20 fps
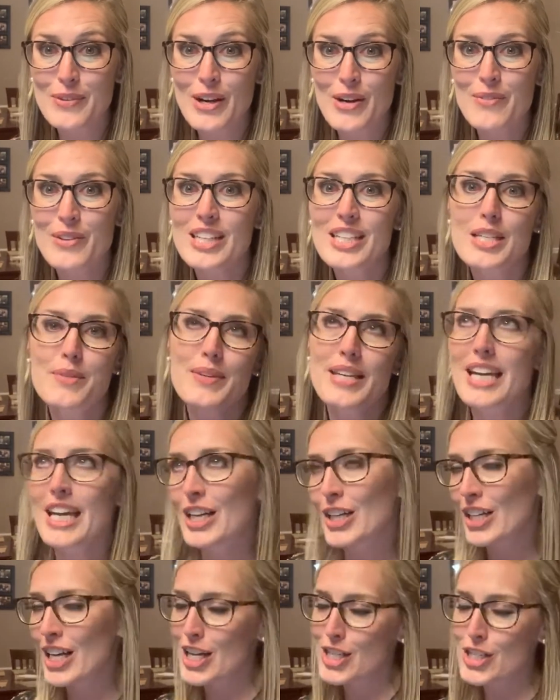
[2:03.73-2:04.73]
I wanted to be
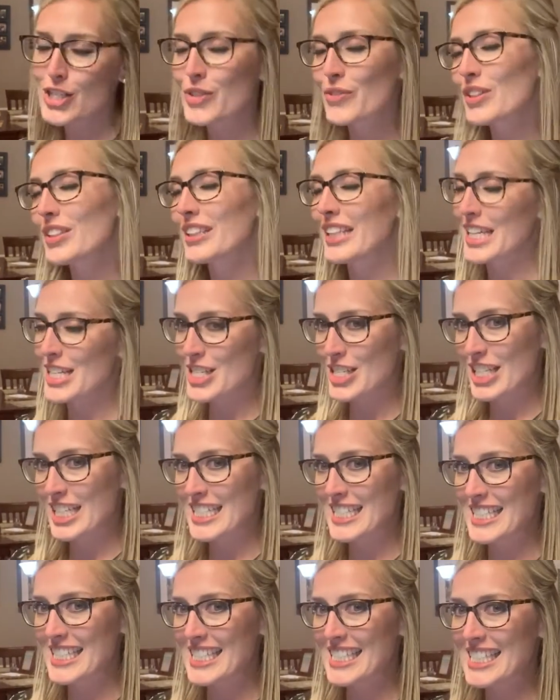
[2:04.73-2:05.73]
international
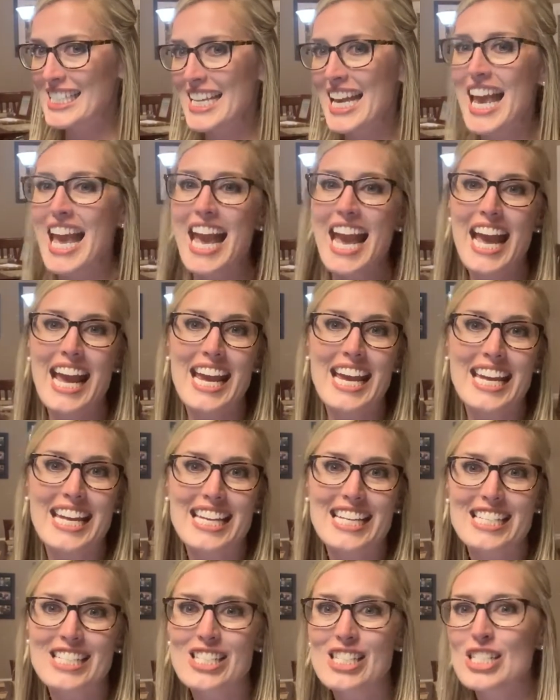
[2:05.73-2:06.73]
relations
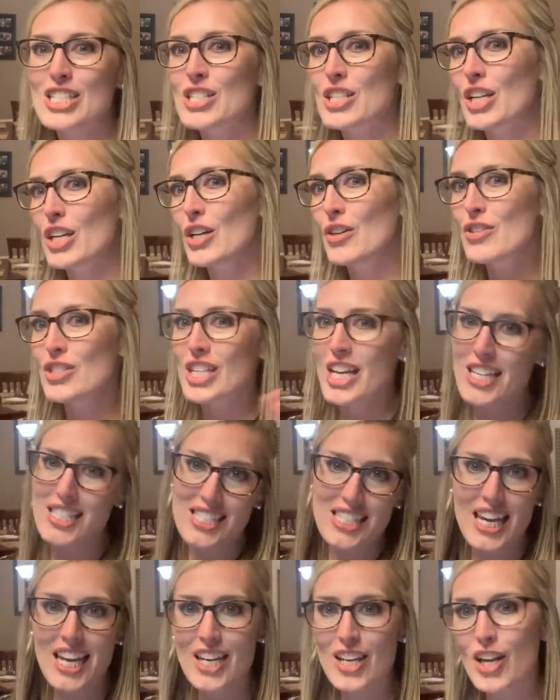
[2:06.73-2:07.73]
and just go jet
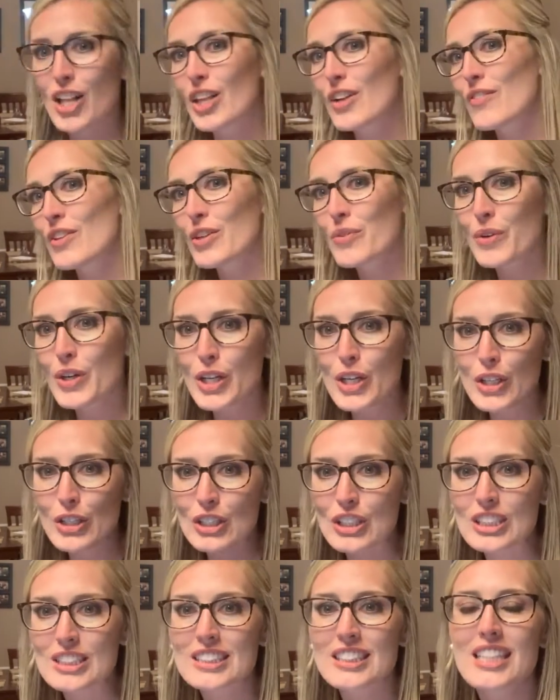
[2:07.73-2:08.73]
setting all over the
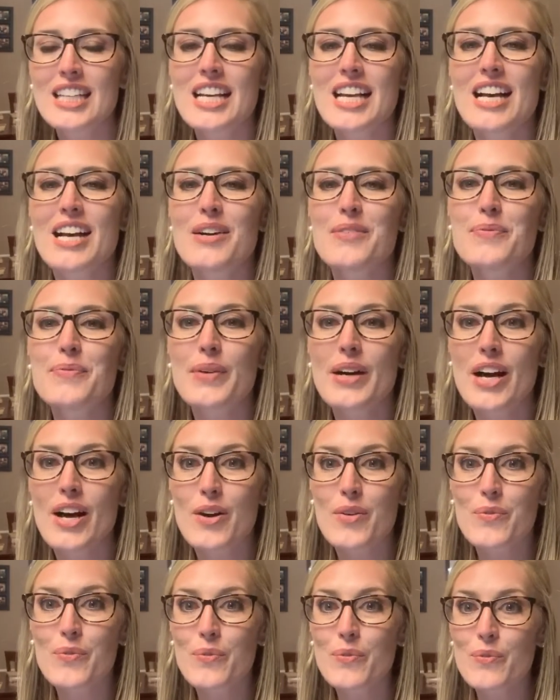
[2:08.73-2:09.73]
world.
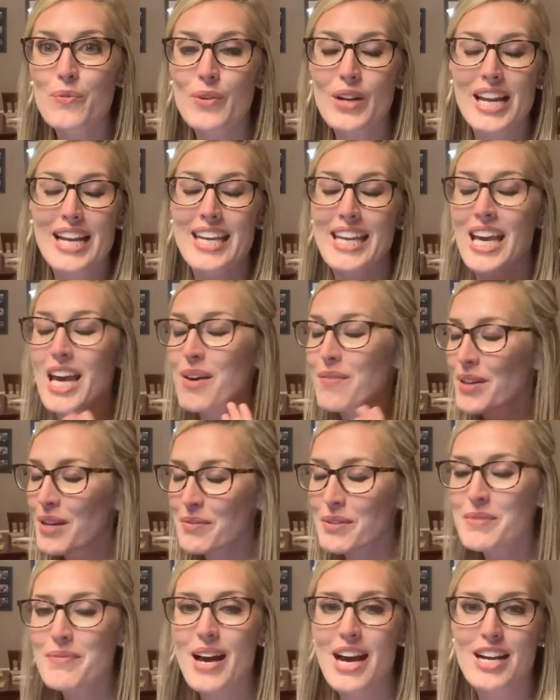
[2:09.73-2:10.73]
But what I kept
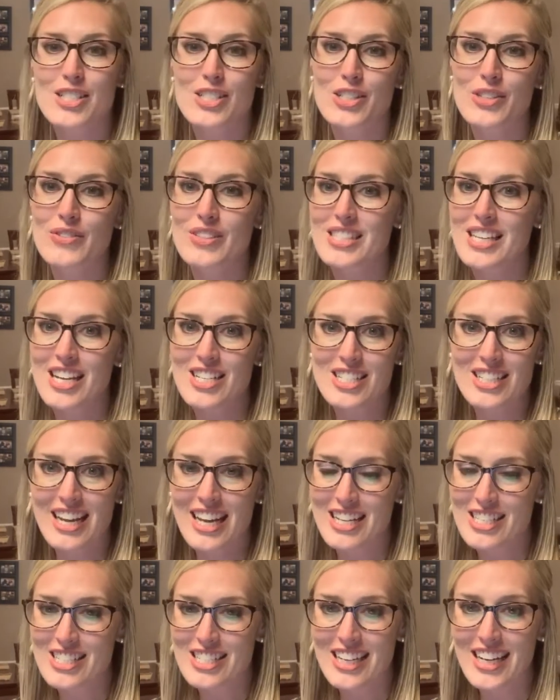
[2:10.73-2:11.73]
coming back to is
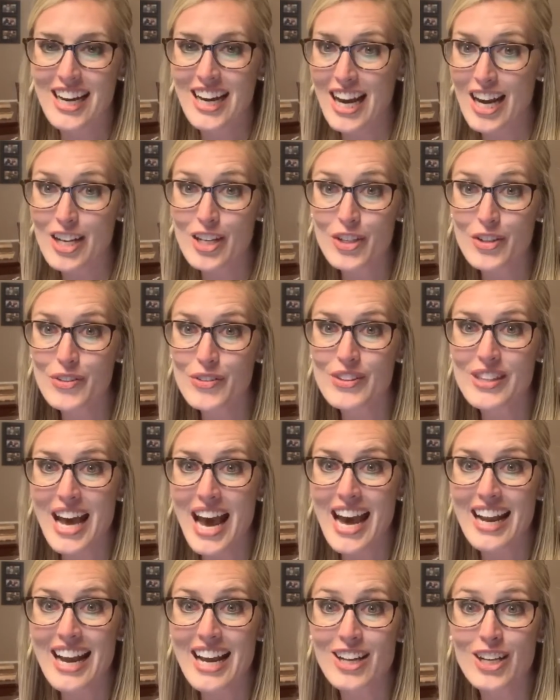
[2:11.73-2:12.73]
education, and I knew
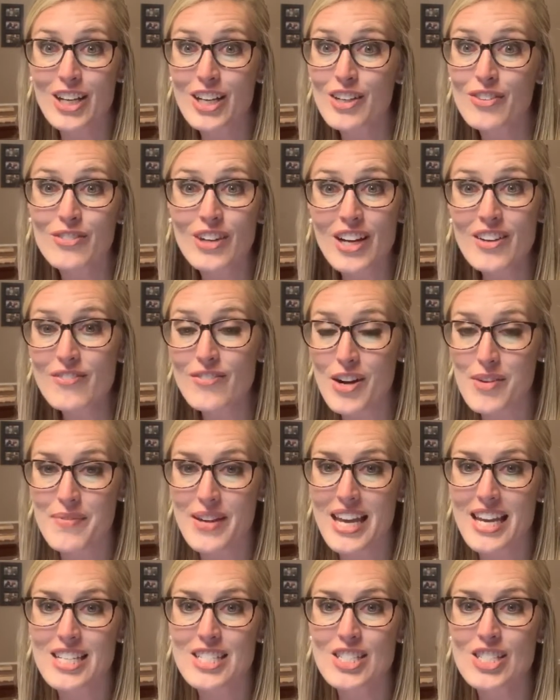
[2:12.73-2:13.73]
that I couldn't run from
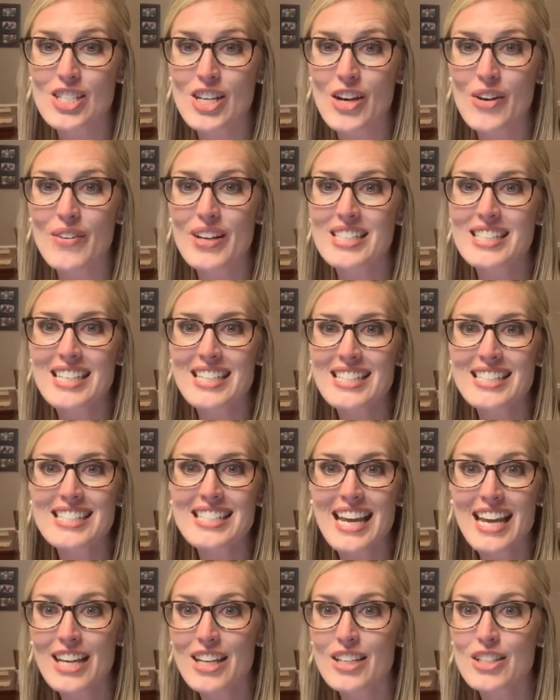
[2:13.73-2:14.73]
it. And so it didn't
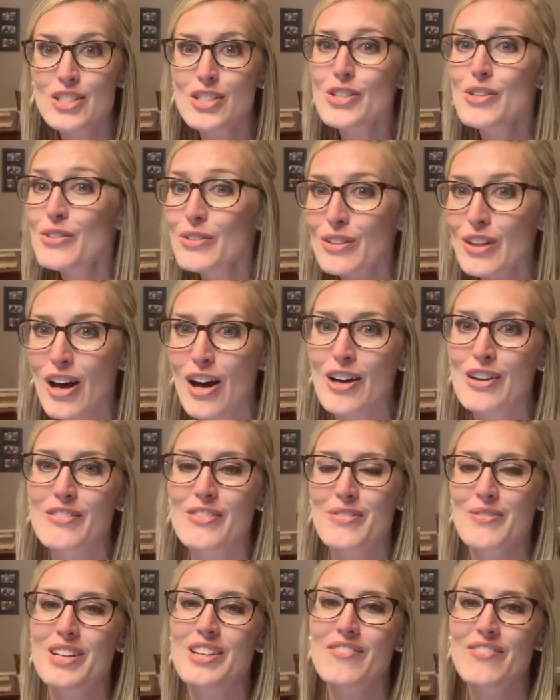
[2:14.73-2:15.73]
take too long
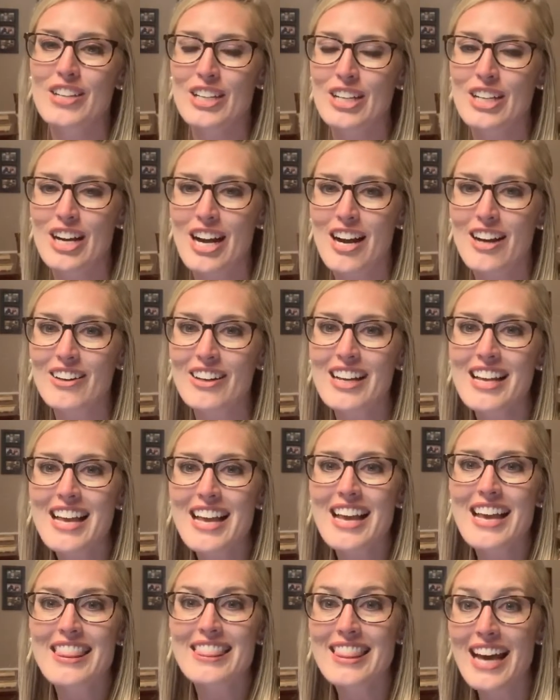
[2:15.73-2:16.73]
for me to figure out
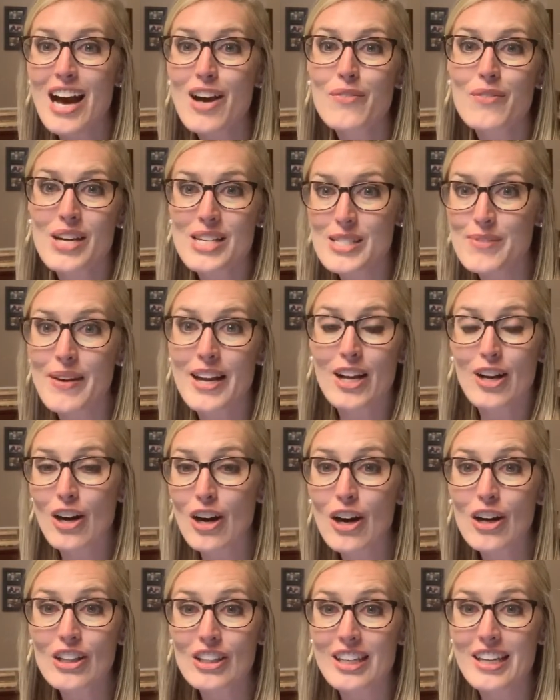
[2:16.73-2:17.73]
that was my
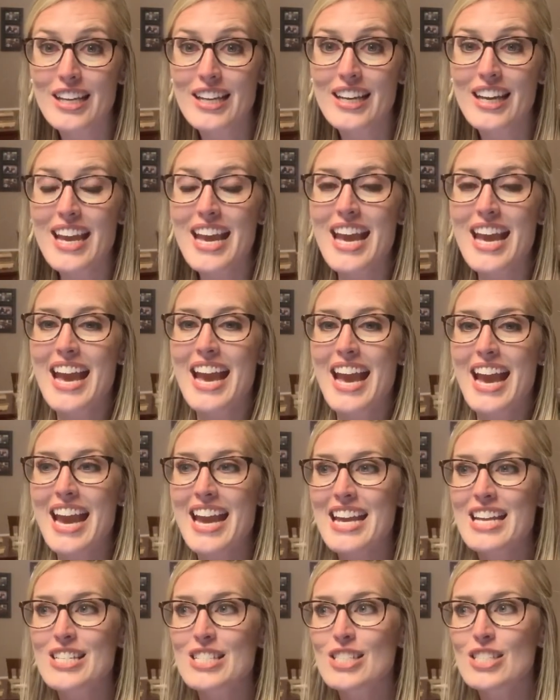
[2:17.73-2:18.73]
calling.
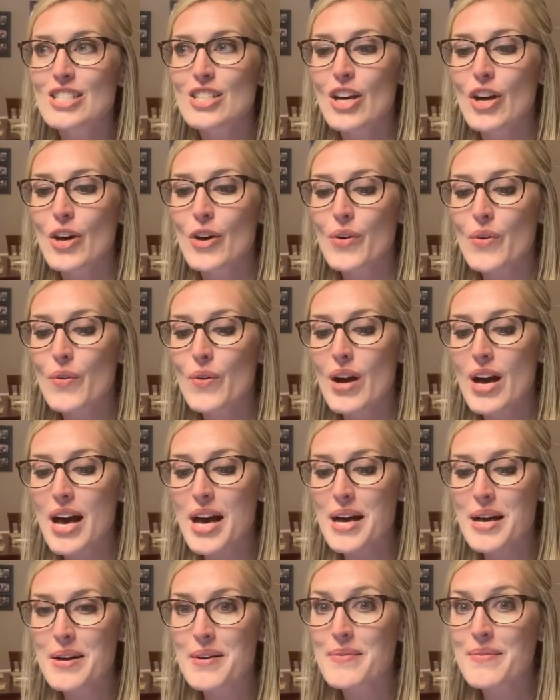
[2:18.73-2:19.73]
And so
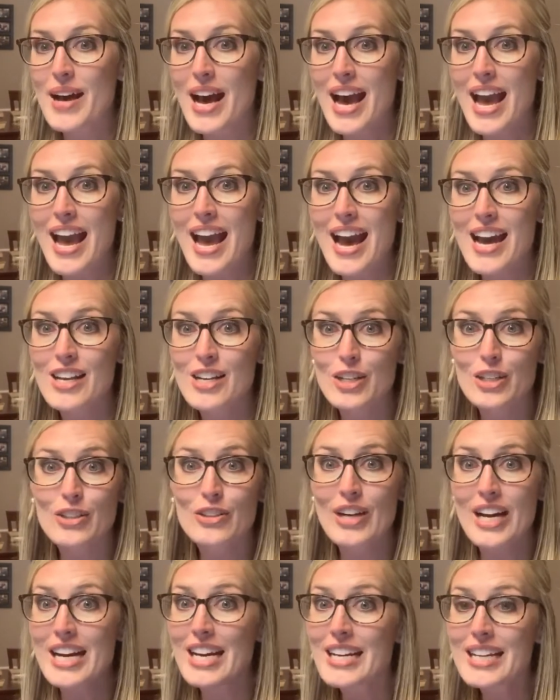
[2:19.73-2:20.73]
I had a
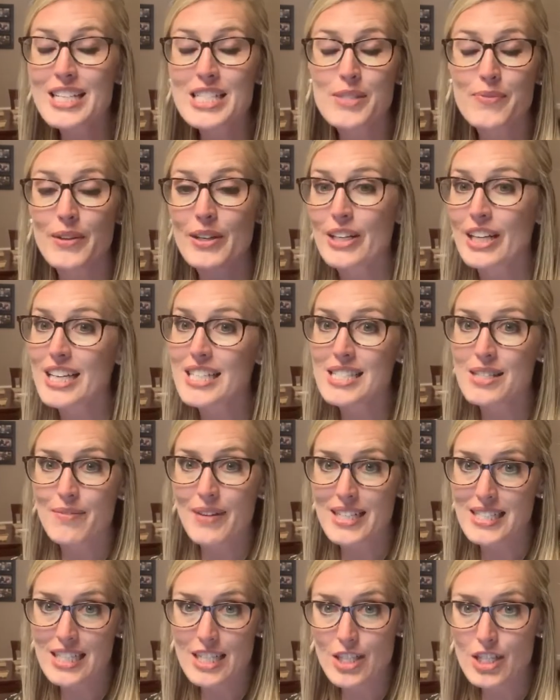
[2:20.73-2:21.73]
great experience in
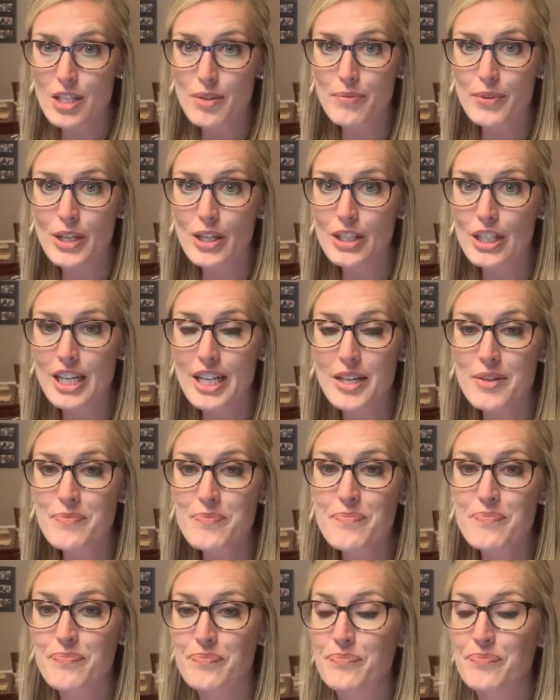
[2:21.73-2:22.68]
my teaching program.